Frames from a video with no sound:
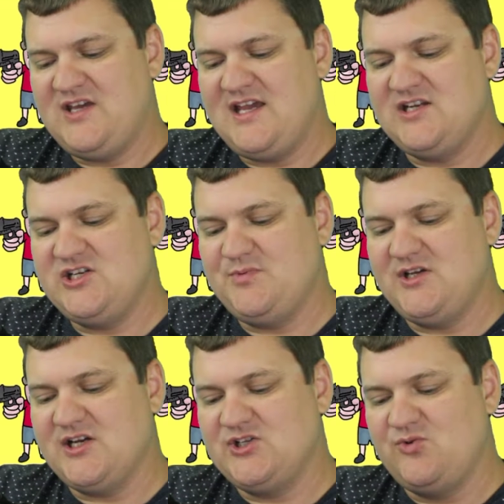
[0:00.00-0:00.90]
just
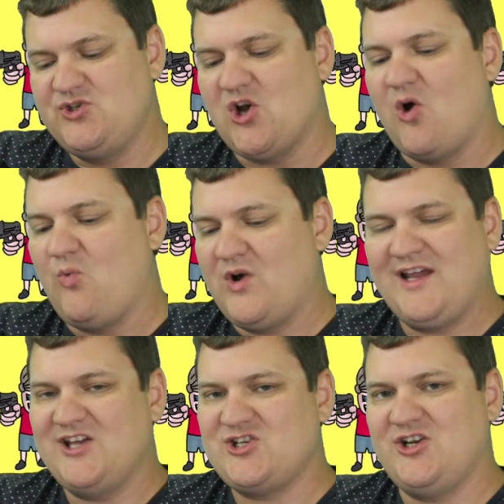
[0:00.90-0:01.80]
because you don't want to
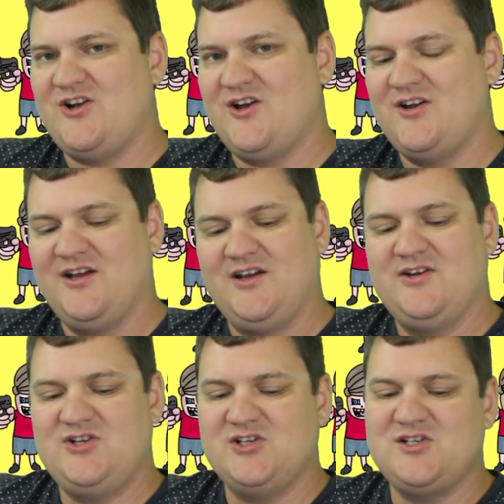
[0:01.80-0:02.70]
get shit on,
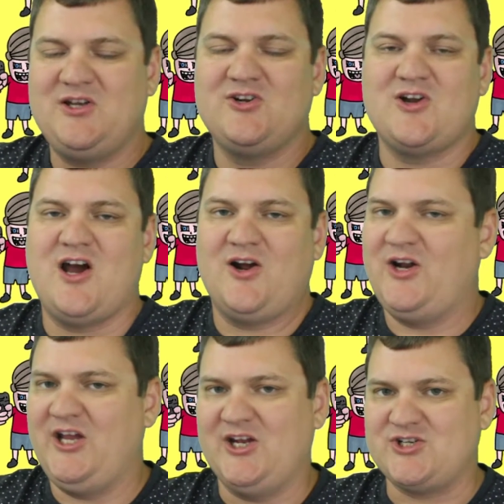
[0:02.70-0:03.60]
doesn't mean you're not
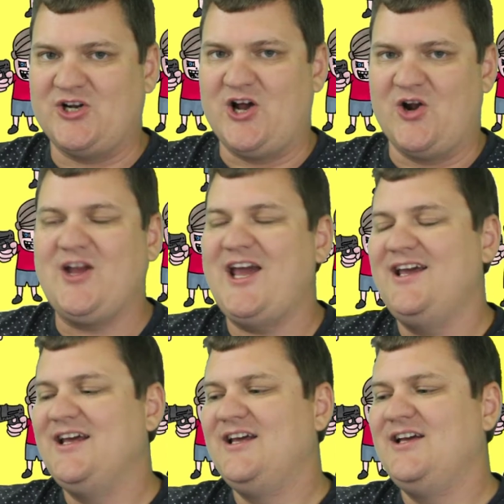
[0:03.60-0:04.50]
already getting shit on, okay?
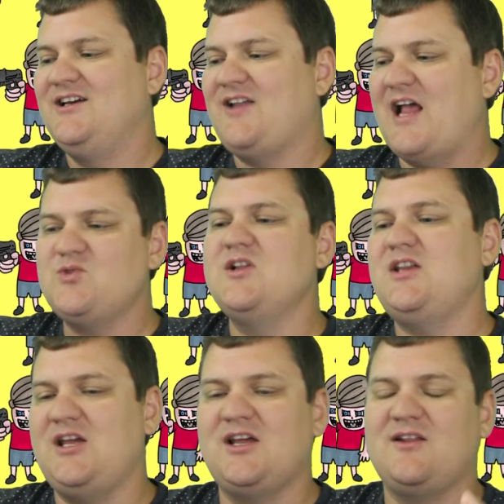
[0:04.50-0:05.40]
That's one
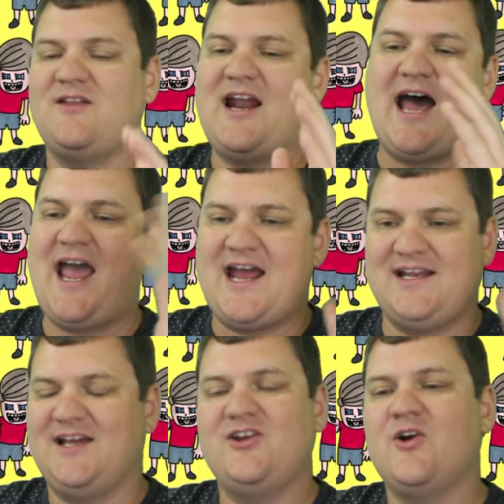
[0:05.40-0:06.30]
thing that I had
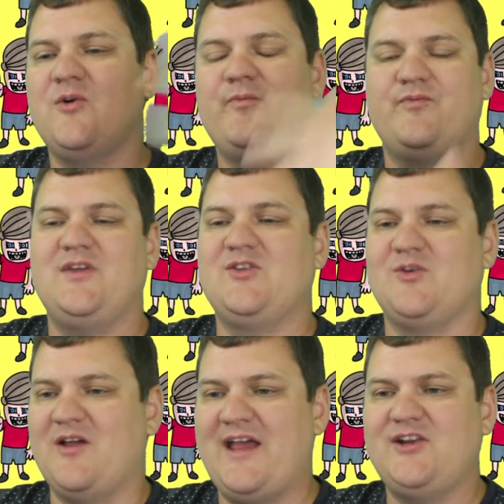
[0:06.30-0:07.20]
to get through.
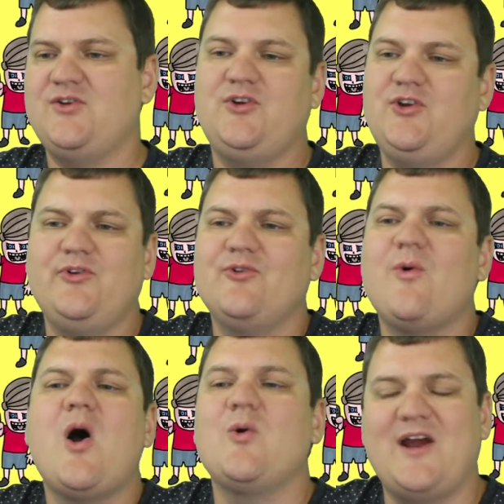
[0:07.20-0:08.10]
Like, dude, you're
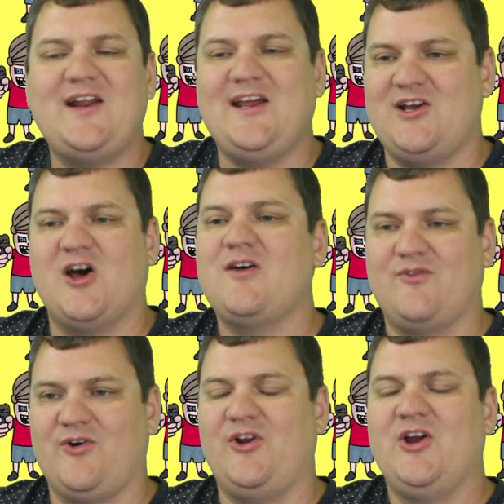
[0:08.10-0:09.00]
already covered